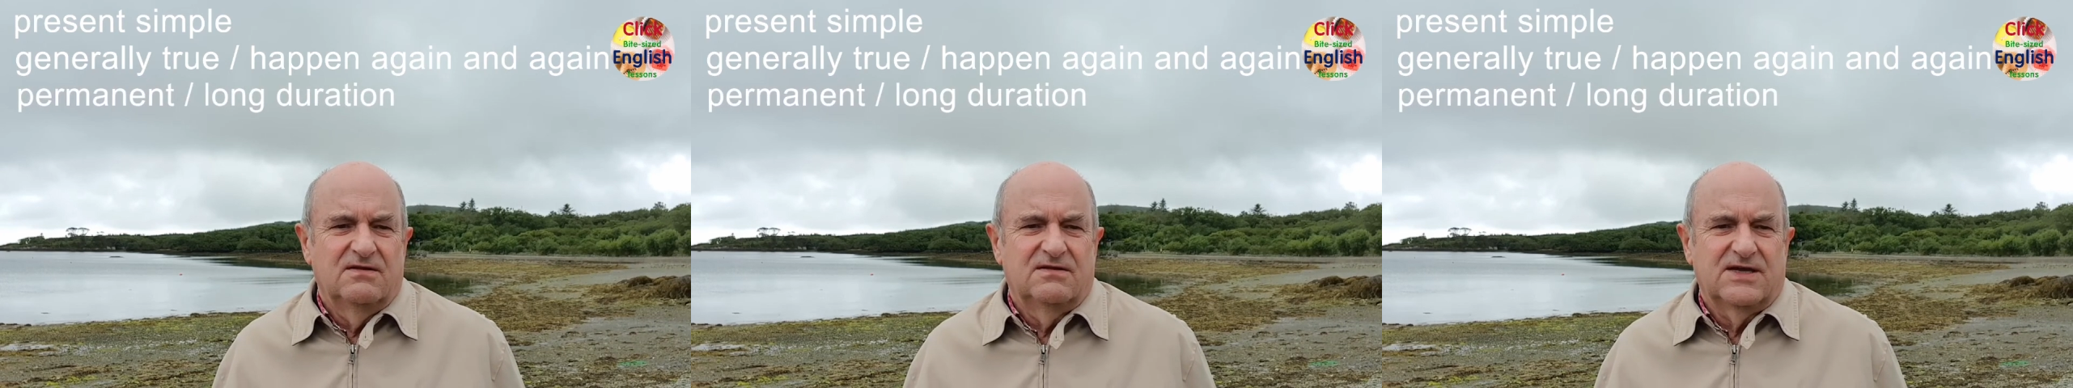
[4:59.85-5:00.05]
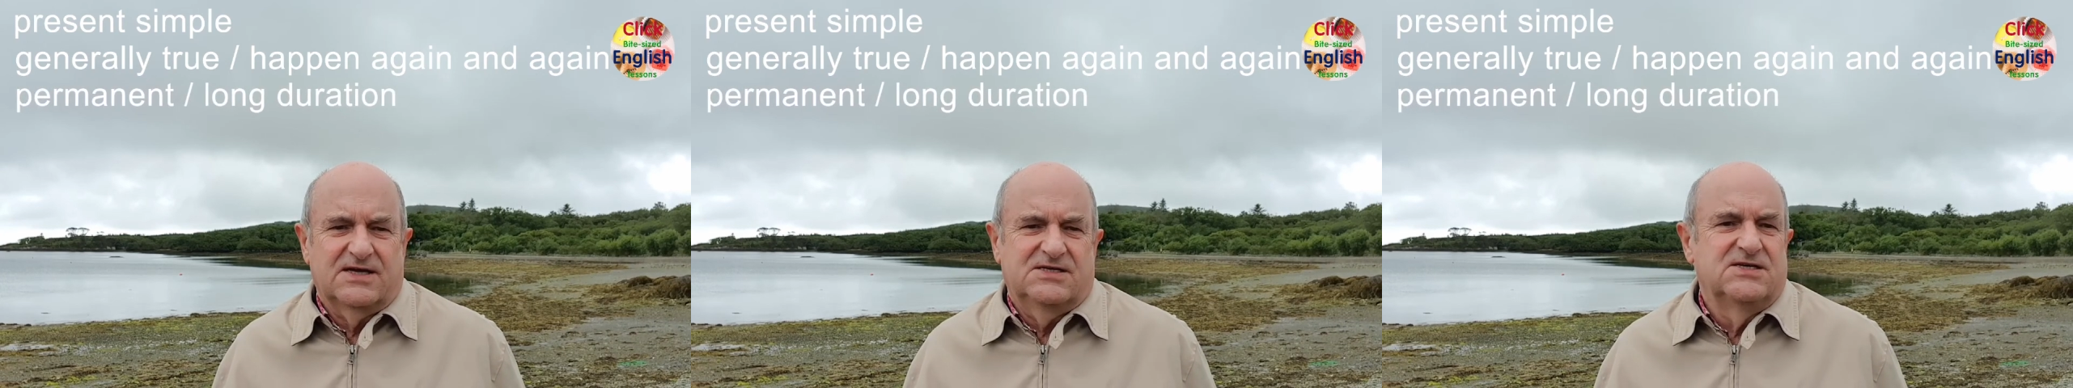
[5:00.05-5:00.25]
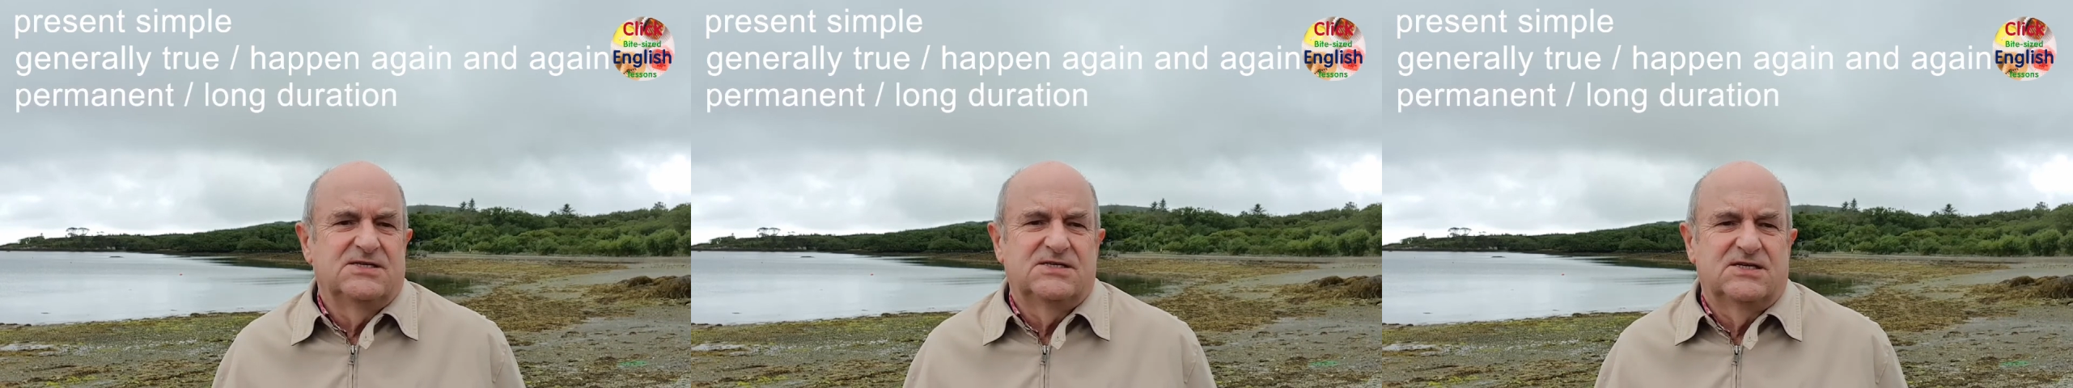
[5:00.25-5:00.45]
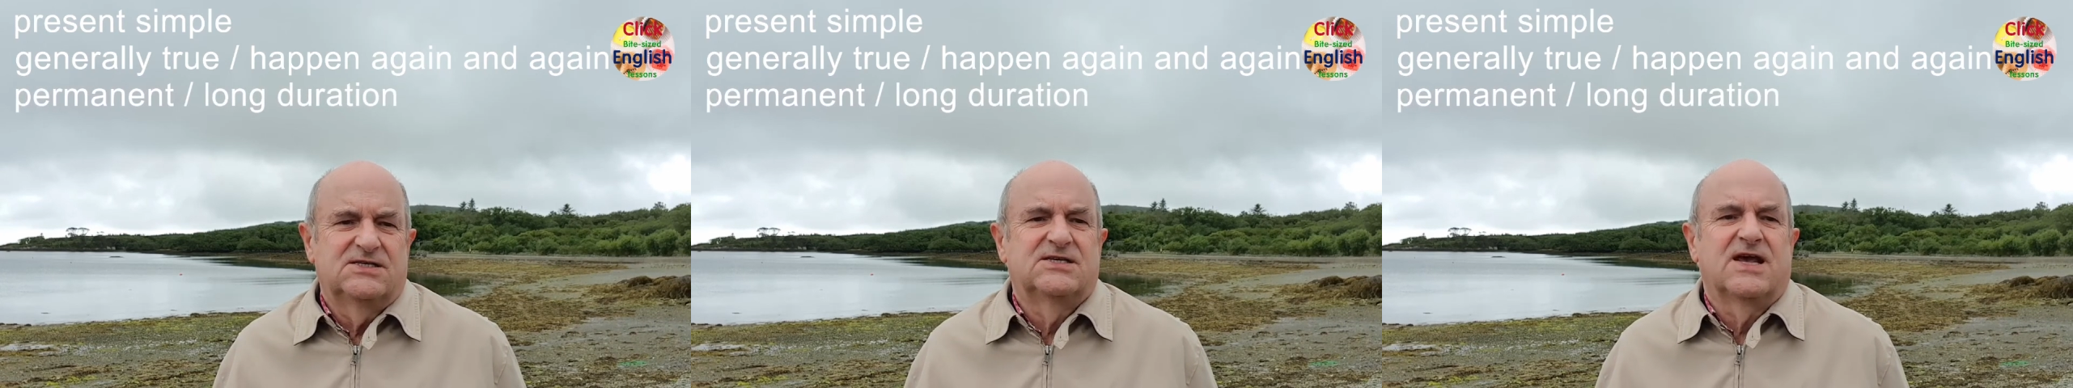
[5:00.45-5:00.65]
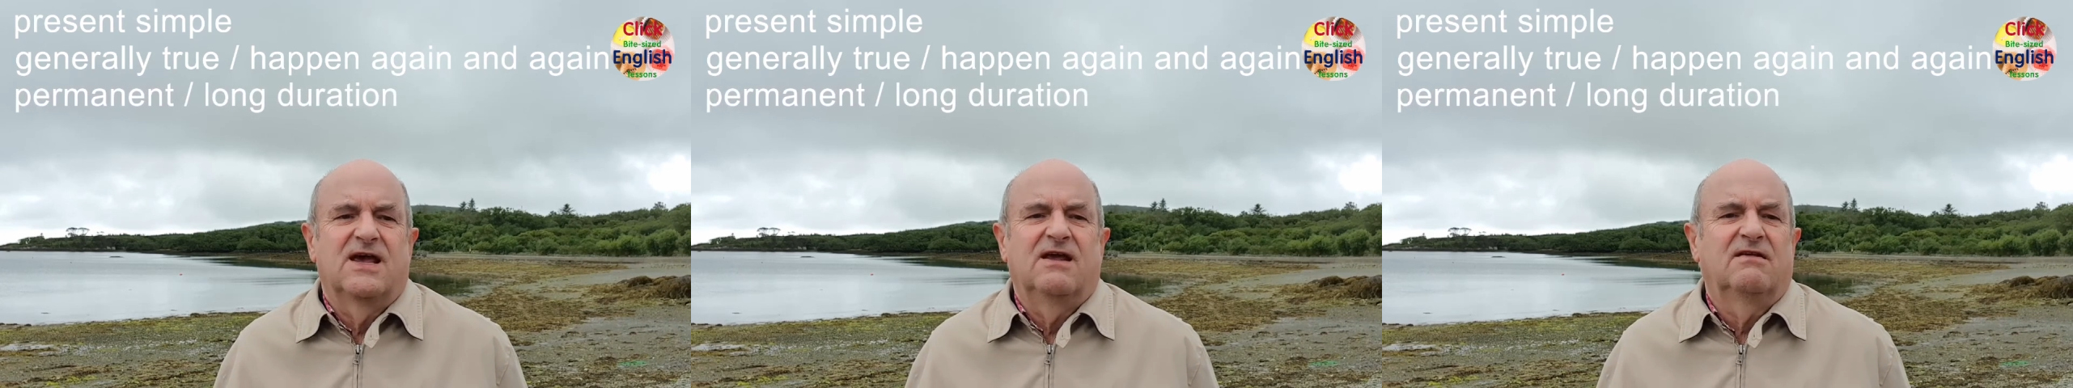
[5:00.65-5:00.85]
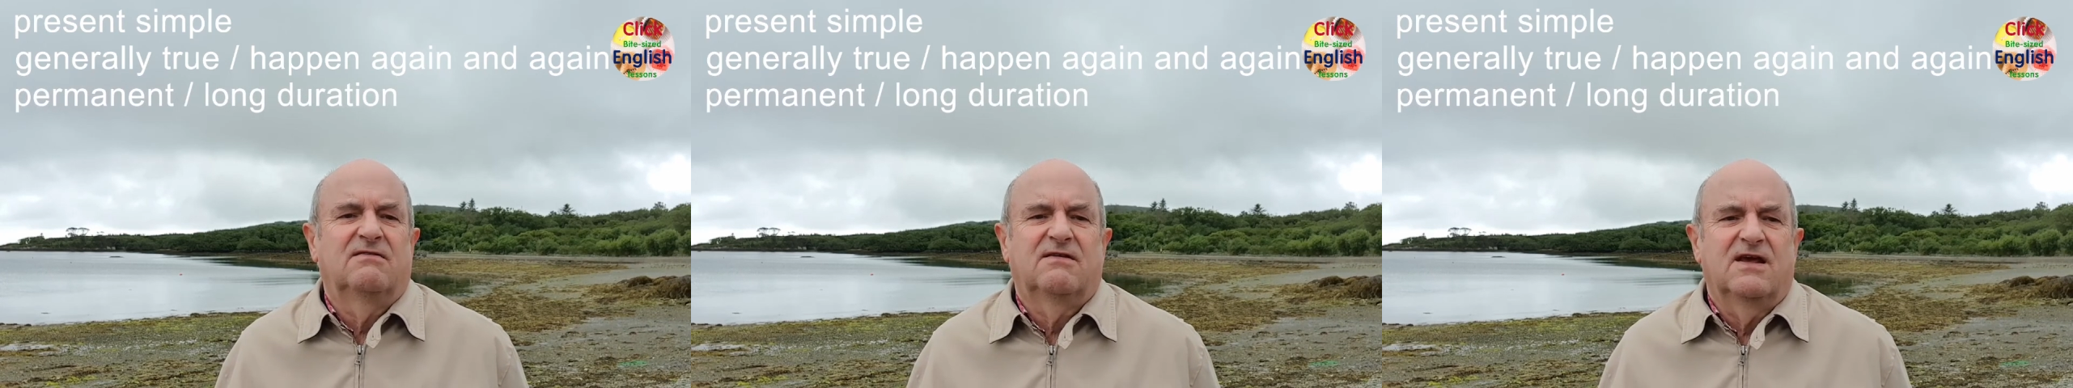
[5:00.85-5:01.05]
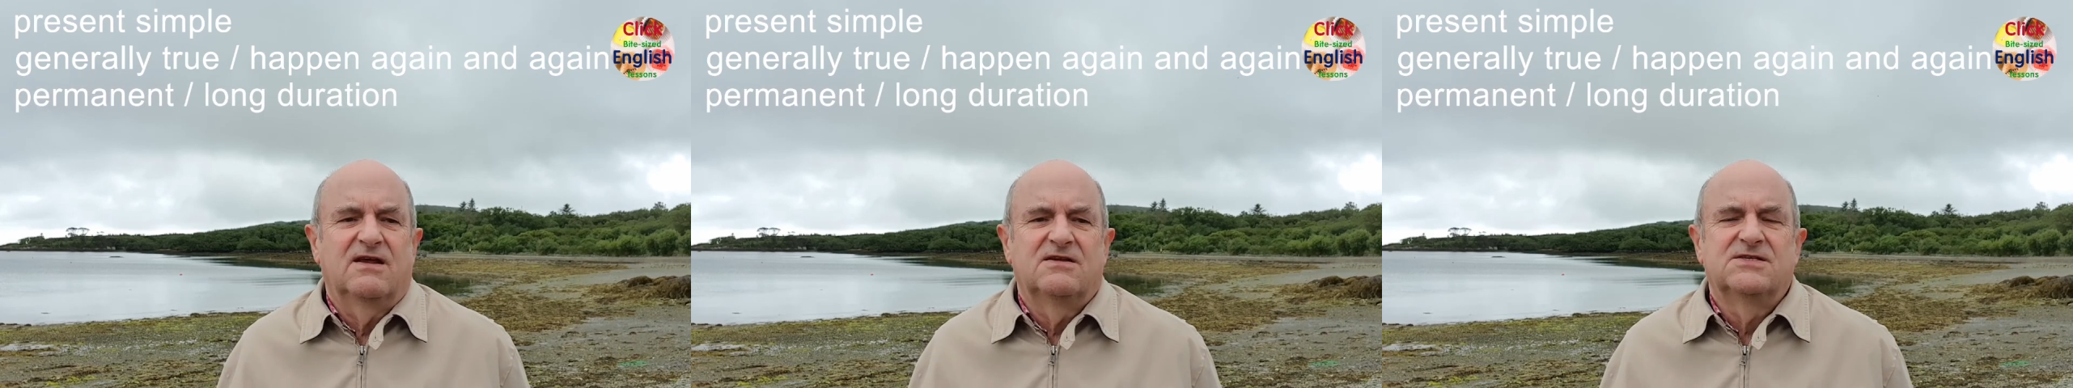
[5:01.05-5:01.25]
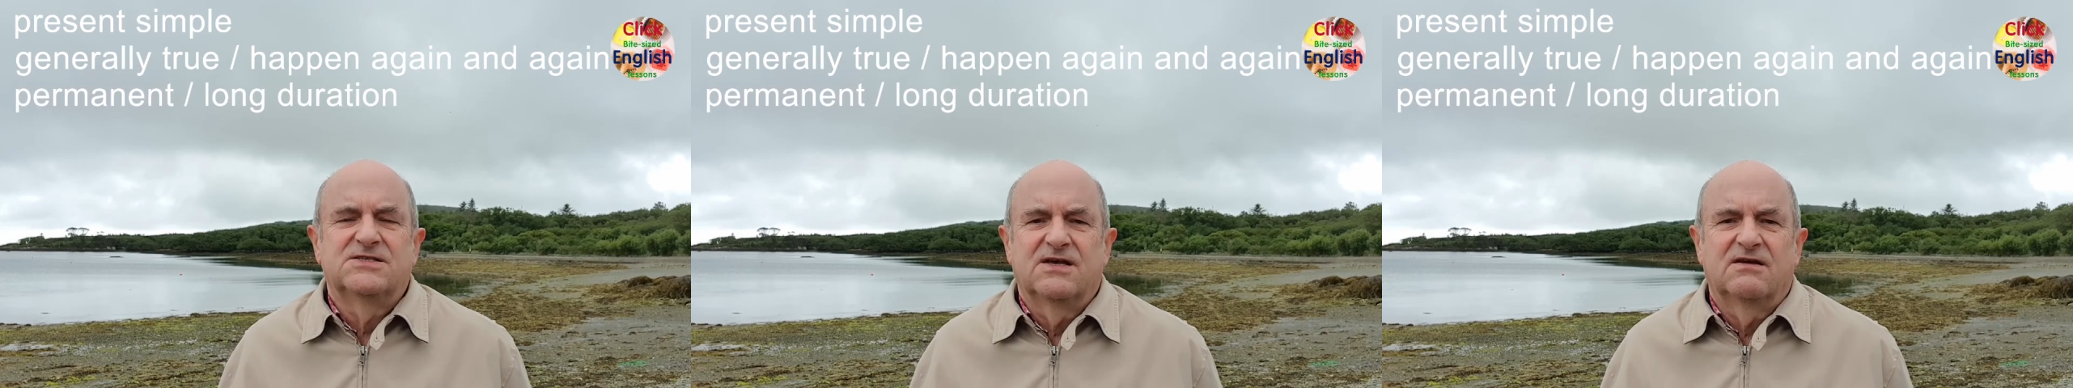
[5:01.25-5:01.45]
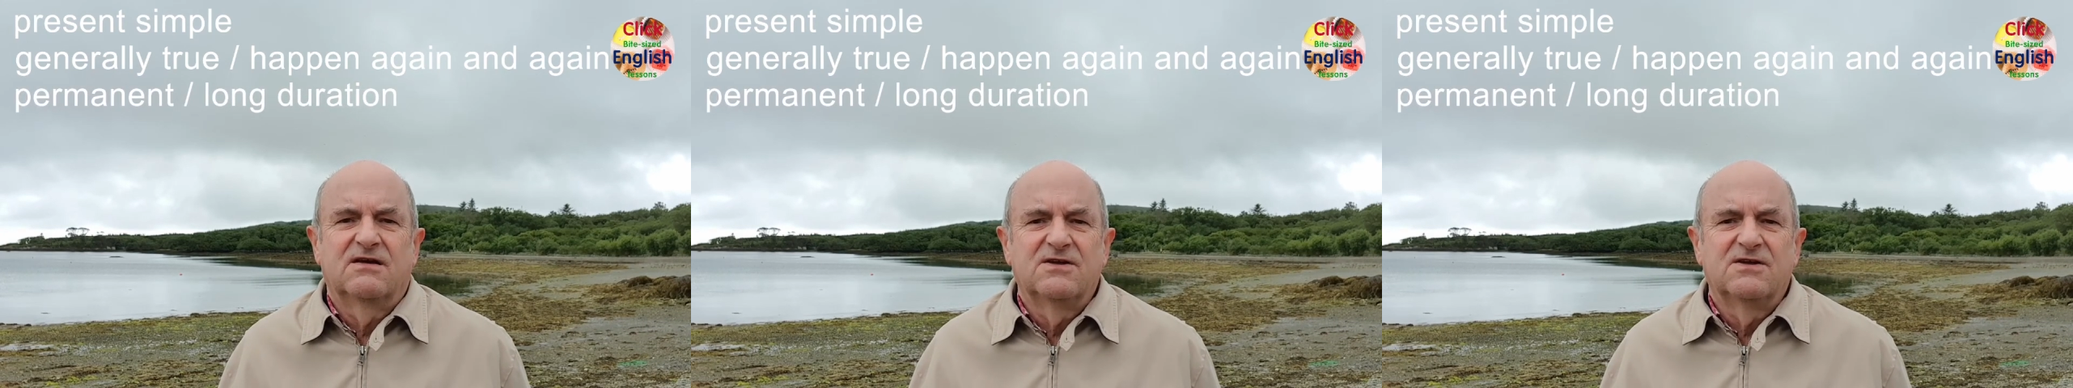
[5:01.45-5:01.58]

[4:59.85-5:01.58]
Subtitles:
That is to say, things that